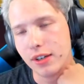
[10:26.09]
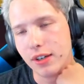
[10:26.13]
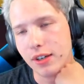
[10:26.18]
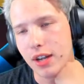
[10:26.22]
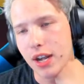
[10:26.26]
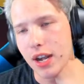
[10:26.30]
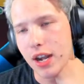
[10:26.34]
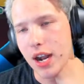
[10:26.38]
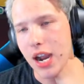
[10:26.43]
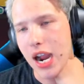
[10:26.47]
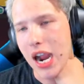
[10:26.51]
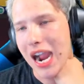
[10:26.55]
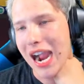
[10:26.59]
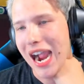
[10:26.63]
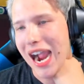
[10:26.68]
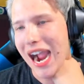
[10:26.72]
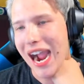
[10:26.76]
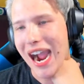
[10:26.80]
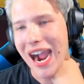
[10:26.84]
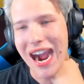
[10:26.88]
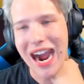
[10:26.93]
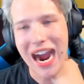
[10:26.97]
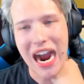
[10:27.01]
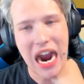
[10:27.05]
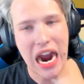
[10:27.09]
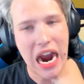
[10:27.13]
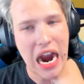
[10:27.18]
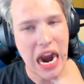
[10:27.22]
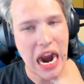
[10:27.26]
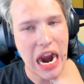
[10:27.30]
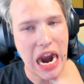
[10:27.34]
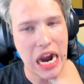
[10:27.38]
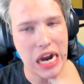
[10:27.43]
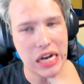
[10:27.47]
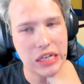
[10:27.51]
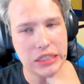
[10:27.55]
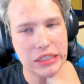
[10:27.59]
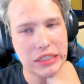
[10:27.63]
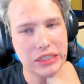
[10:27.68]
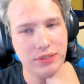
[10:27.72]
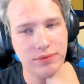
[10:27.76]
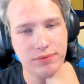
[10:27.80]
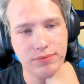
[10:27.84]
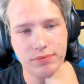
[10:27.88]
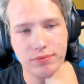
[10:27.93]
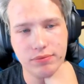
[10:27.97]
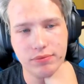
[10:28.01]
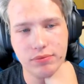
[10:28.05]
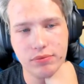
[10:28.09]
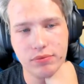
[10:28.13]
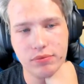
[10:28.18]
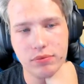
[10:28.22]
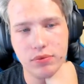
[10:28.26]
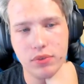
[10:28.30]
No one is speaking in this clip.